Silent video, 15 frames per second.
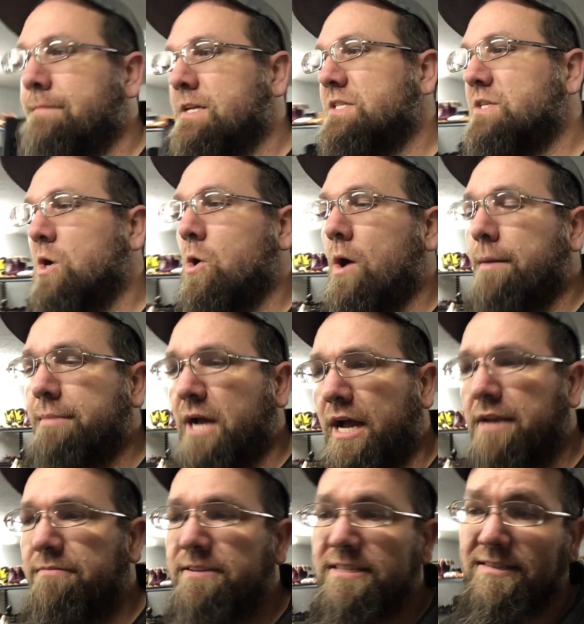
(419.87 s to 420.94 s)
So I'm
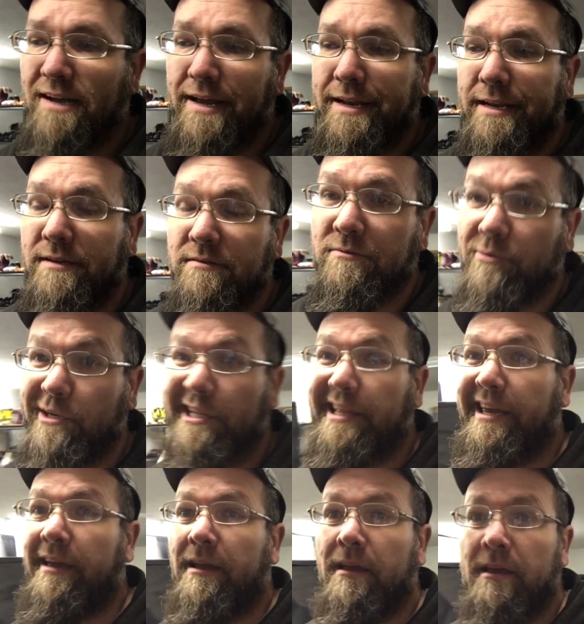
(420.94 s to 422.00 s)
kind of excited,
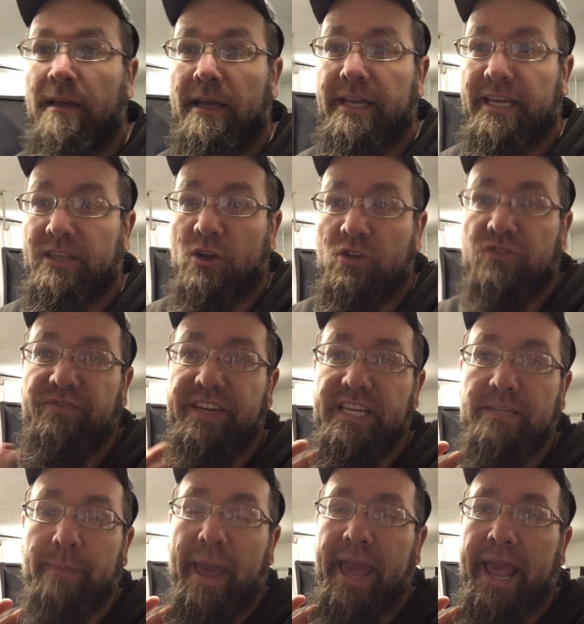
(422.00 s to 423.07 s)
really. Get those
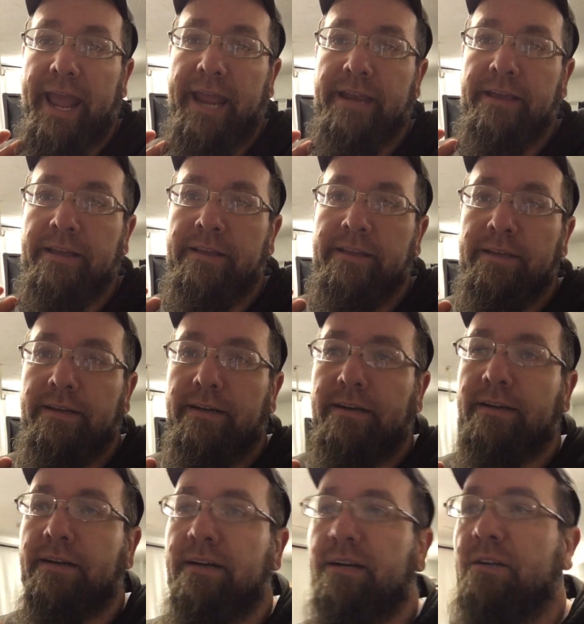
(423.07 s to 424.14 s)
fees paid.
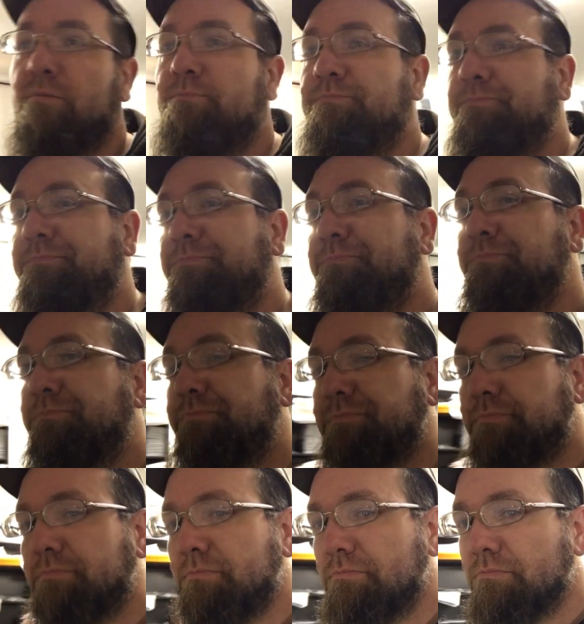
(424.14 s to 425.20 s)
Um,
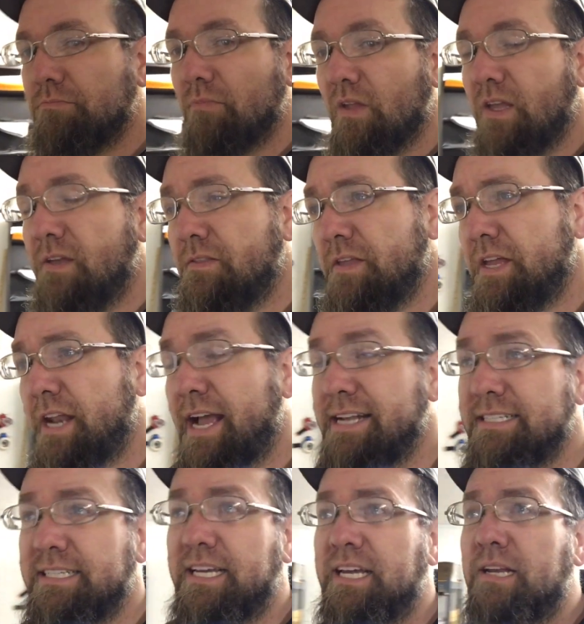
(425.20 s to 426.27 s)
and then I
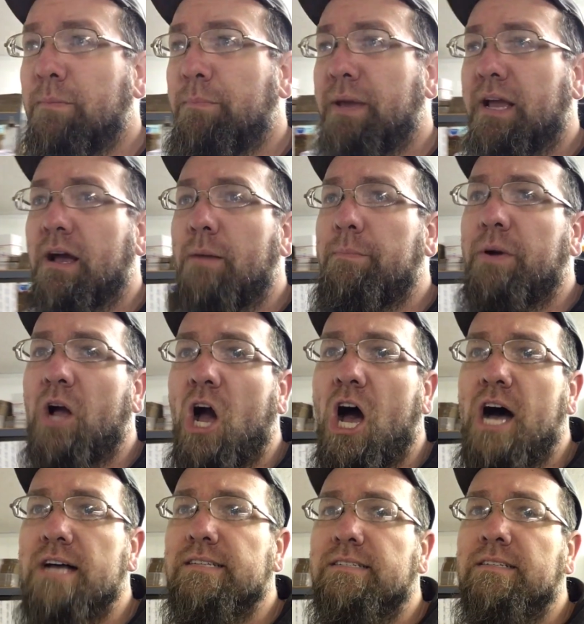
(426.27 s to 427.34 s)
did pick up a
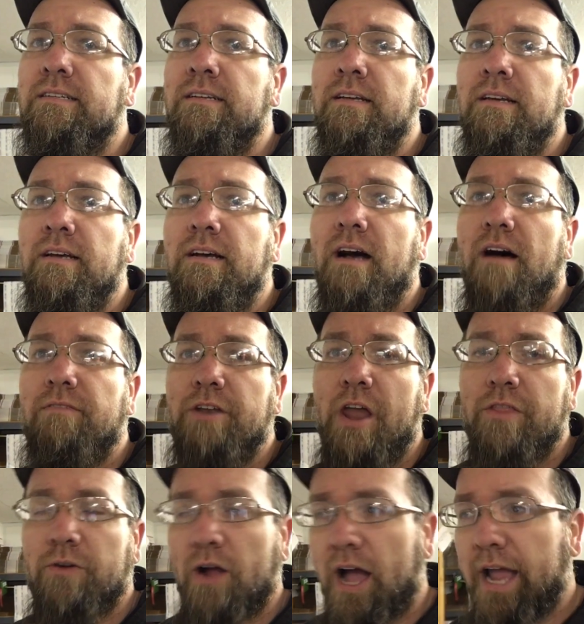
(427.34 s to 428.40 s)
cost of
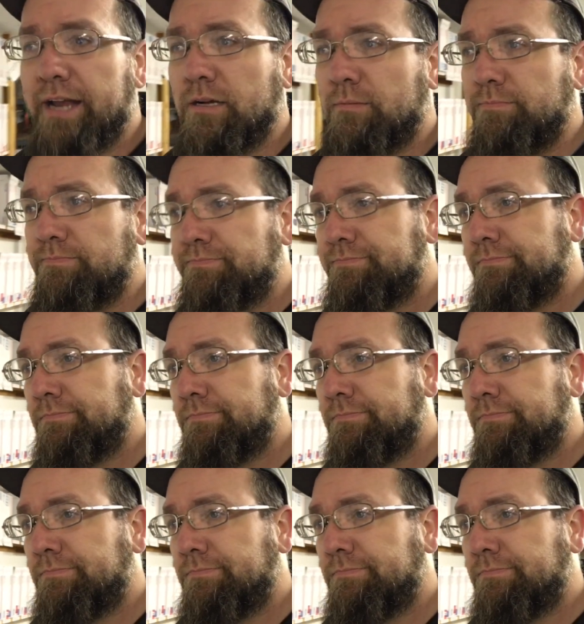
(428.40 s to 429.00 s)
another item.